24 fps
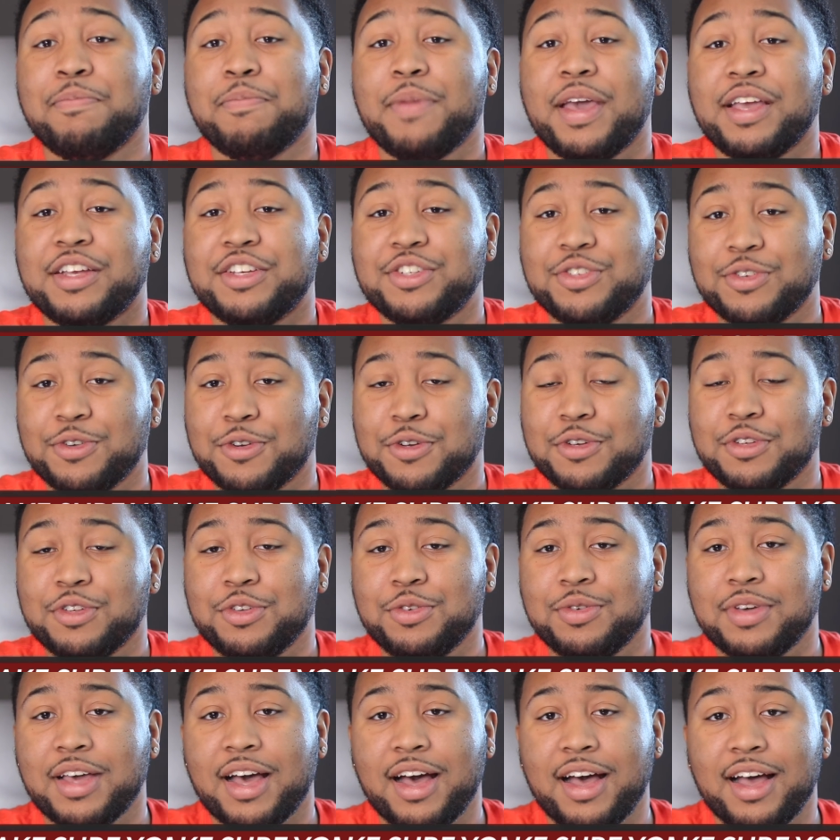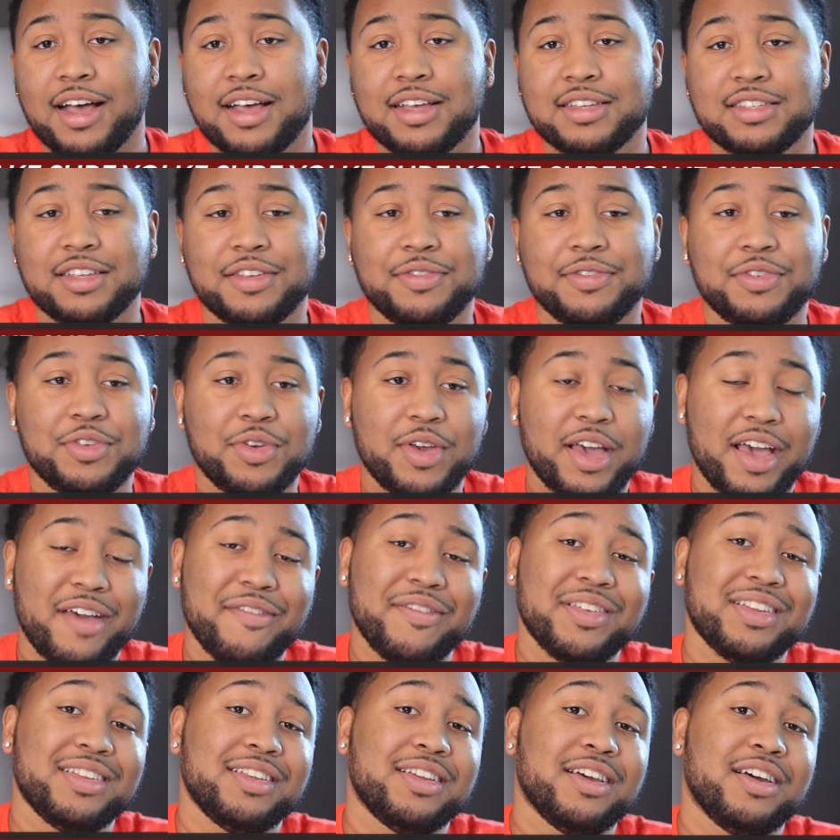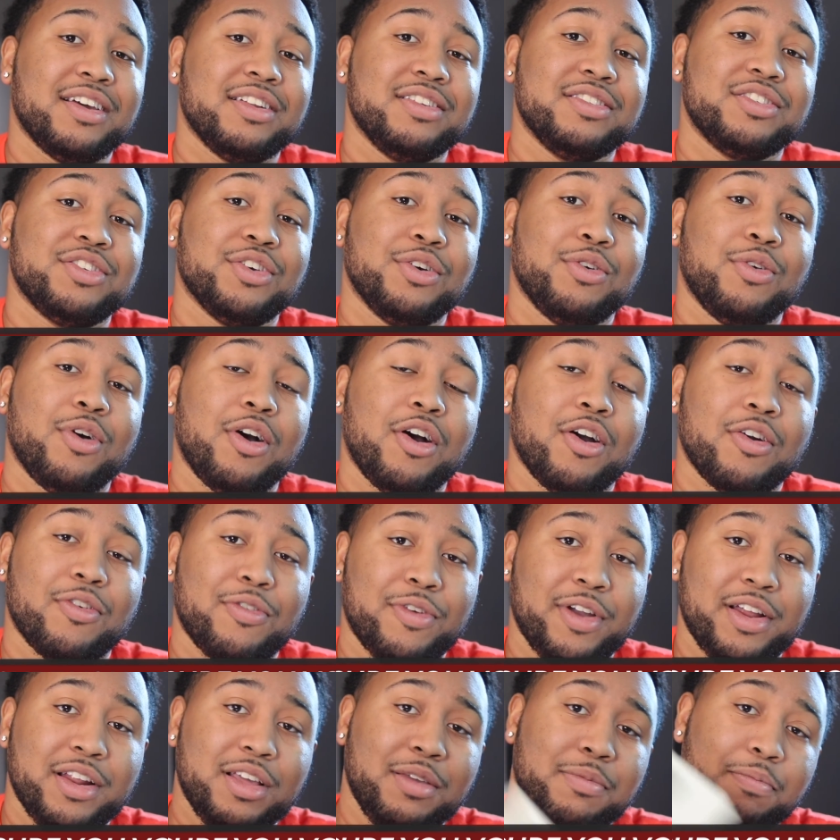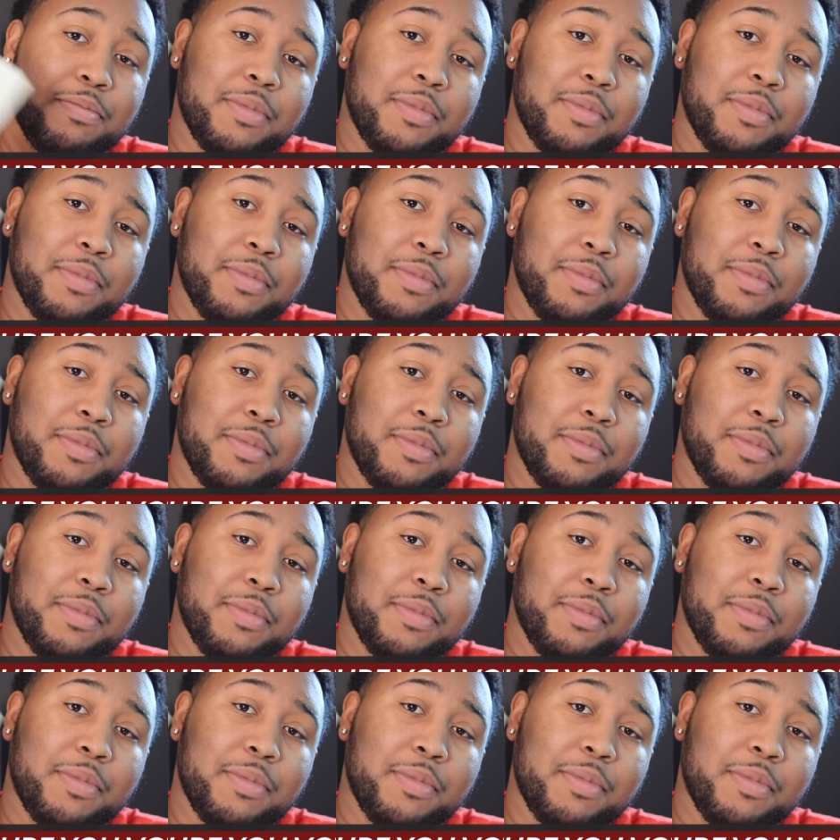make sure you guys, if you haven't done so already,